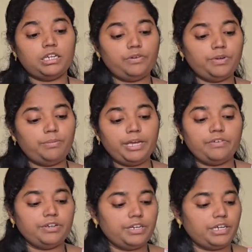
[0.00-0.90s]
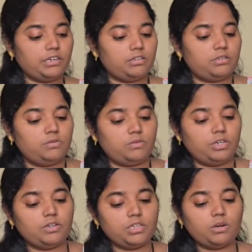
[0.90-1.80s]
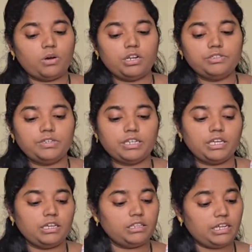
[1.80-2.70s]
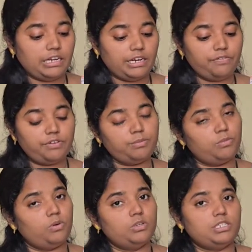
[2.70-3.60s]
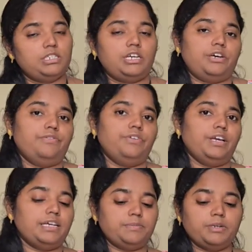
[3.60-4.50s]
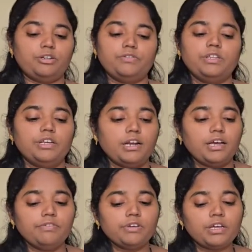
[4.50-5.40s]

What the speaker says: will be evergreen. Whatever the knowledge we are giving, they need for most in every aspect of their life.